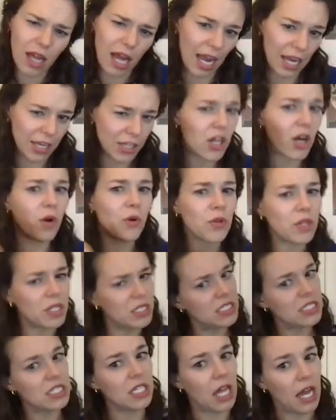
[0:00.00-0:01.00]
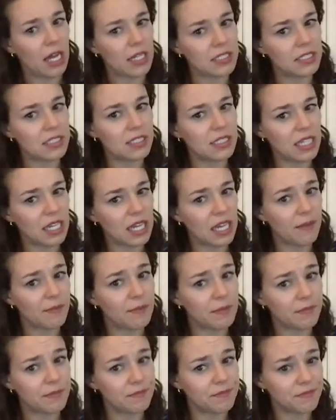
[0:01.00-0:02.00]
I know this is a lot.
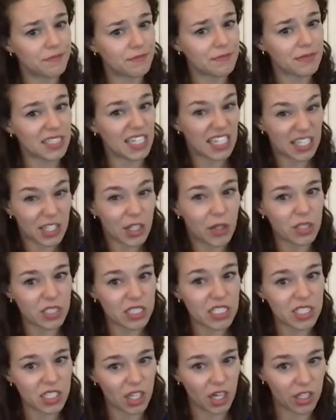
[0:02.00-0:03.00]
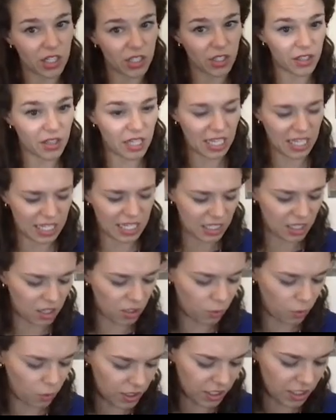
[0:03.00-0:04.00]
Um, I know this is longer than
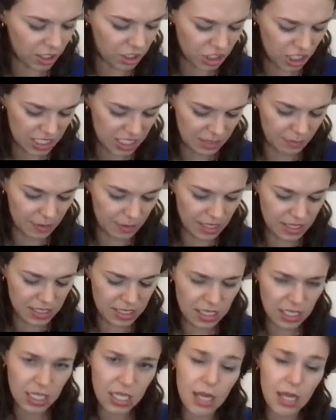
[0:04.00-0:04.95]
the one on the Chesapeakes,